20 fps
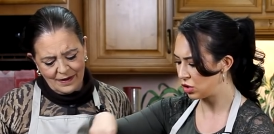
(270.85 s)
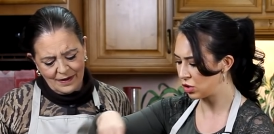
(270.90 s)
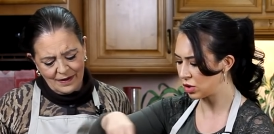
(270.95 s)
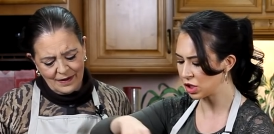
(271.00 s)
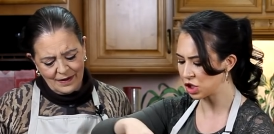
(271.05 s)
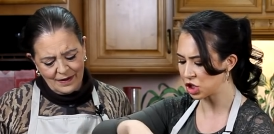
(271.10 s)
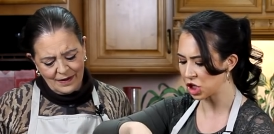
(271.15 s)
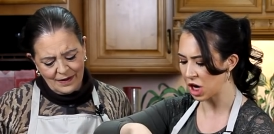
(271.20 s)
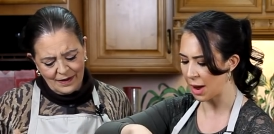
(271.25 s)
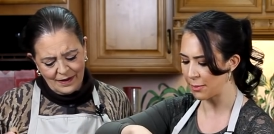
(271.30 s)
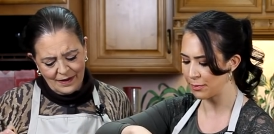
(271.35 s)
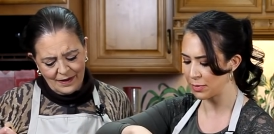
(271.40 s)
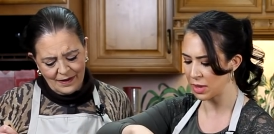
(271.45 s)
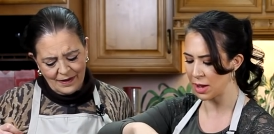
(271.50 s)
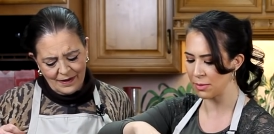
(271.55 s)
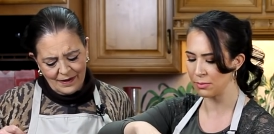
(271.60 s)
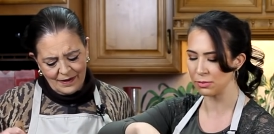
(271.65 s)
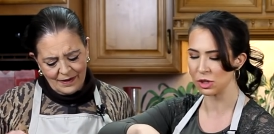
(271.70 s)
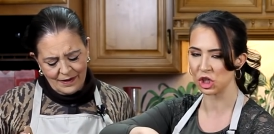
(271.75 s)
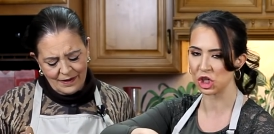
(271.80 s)
Speaker 1: You can chop
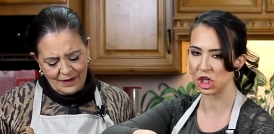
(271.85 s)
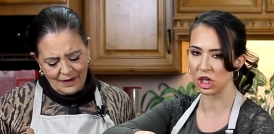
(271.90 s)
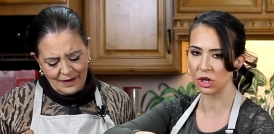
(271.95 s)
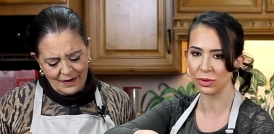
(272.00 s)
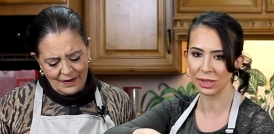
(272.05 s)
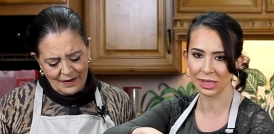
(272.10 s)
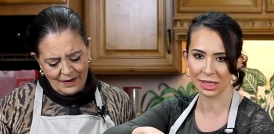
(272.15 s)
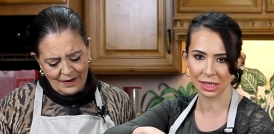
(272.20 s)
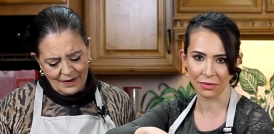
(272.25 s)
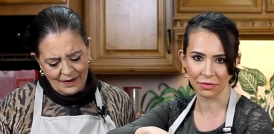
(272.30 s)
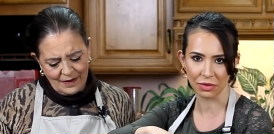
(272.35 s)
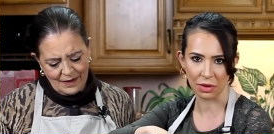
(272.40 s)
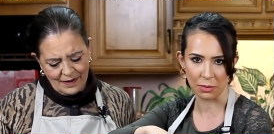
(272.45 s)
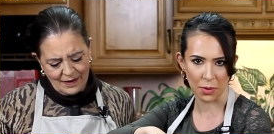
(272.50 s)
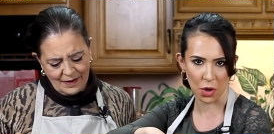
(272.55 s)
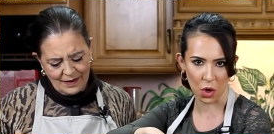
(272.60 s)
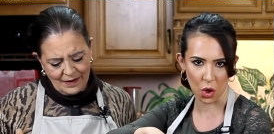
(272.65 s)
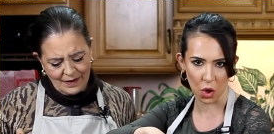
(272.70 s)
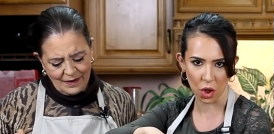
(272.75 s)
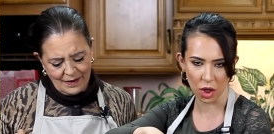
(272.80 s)
them. She always left
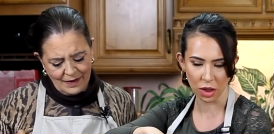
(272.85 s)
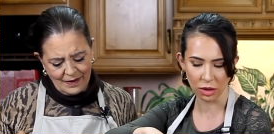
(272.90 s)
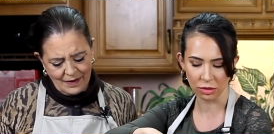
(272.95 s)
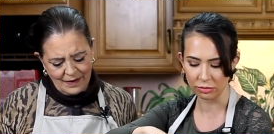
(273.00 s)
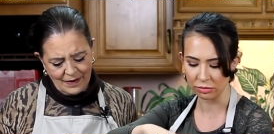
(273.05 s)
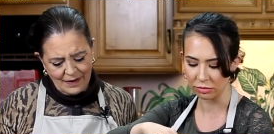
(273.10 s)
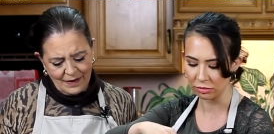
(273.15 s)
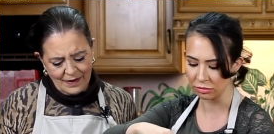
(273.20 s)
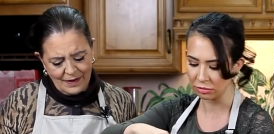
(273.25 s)
them whole.